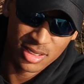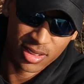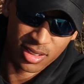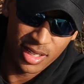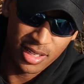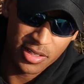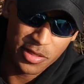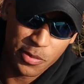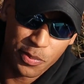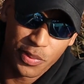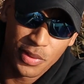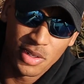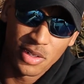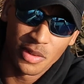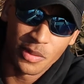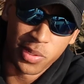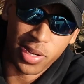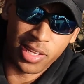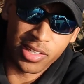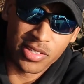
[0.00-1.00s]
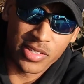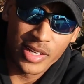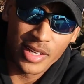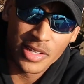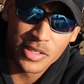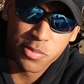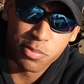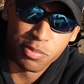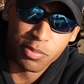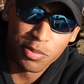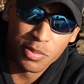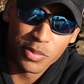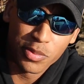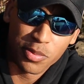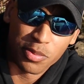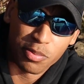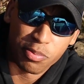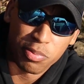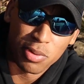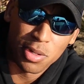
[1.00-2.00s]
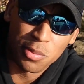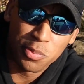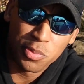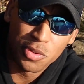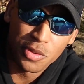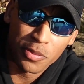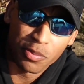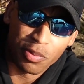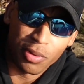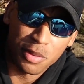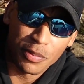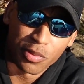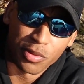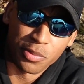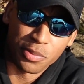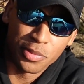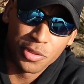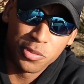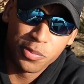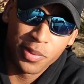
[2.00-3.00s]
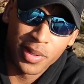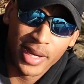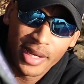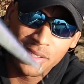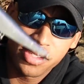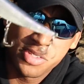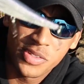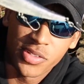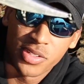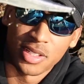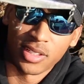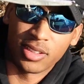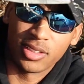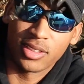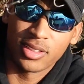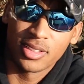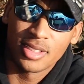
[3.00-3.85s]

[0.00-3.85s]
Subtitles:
Nice pearl, nice purple and blue back to it.